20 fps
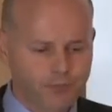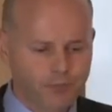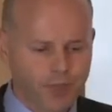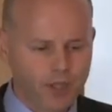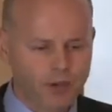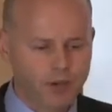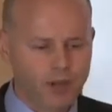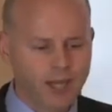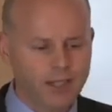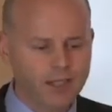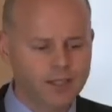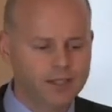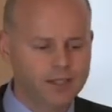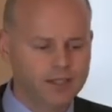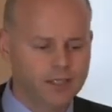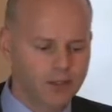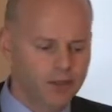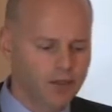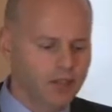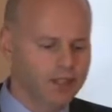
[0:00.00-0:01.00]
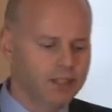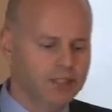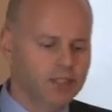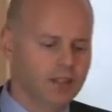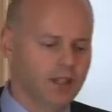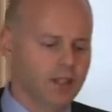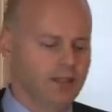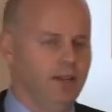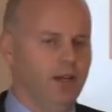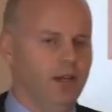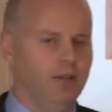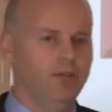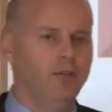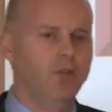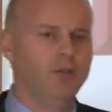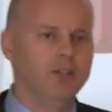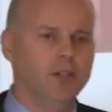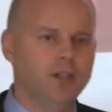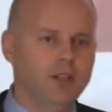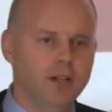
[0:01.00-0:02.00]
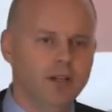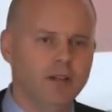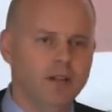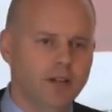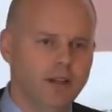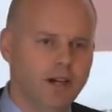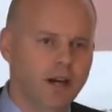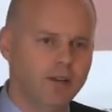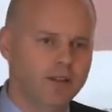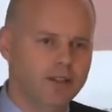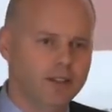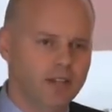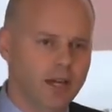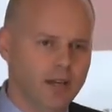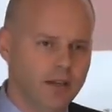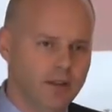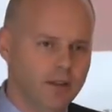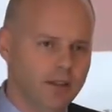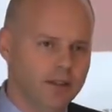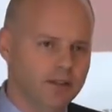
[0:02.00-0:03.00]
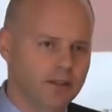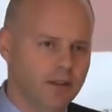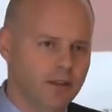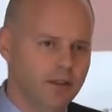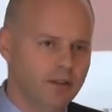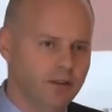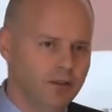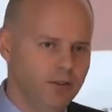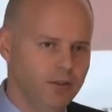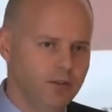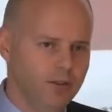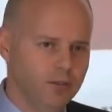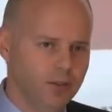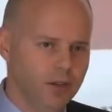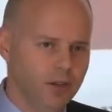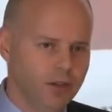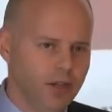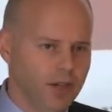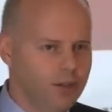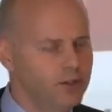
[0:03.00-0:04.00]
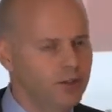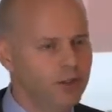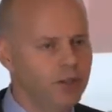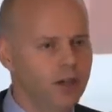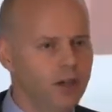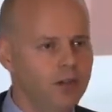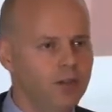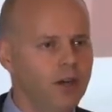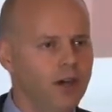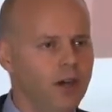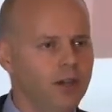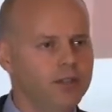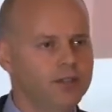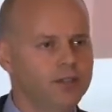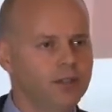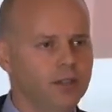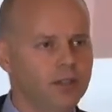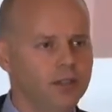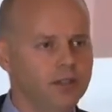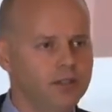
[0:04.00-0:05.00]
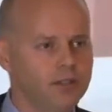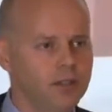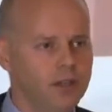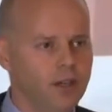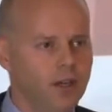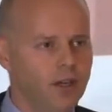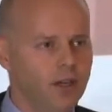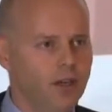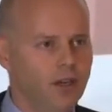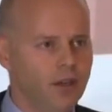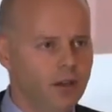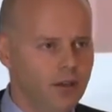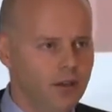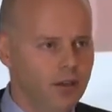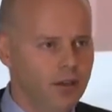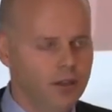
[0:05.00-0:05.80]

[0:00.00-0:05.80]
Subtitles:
that is a risk that unfortunately under the current standard there's nothing you can do about that. You can only isolate the